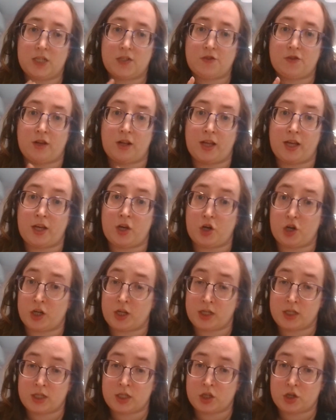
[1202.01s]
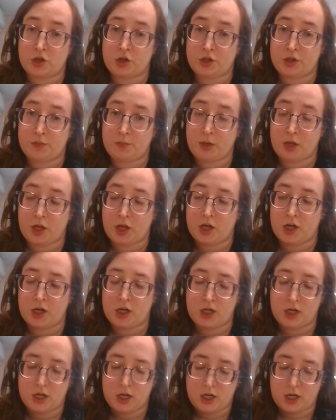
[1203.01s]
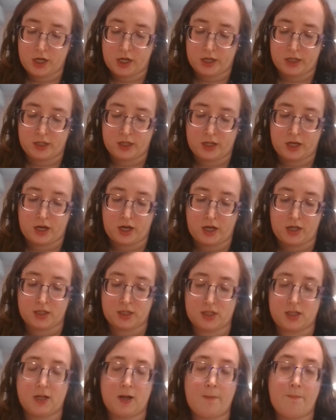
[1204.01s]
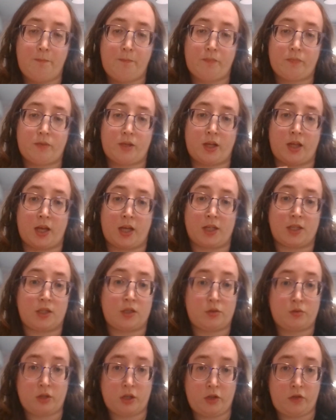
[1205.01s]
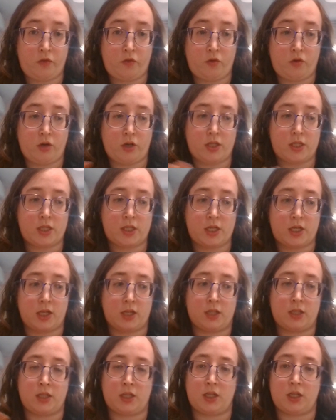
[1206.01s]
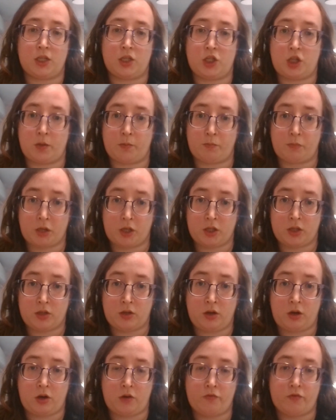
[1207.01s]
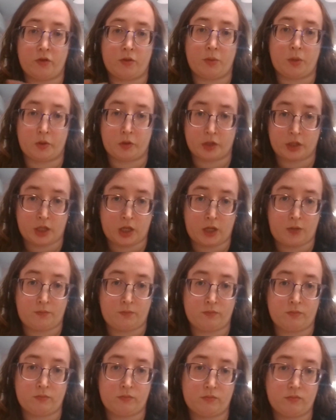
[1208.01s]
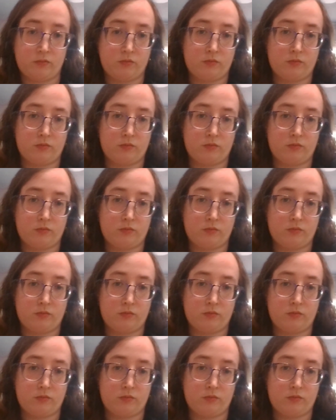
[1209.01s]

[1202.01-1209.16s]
So the Lake Guardians are going to be there, and it has the last 2 Elite Fours and the champion of the post game.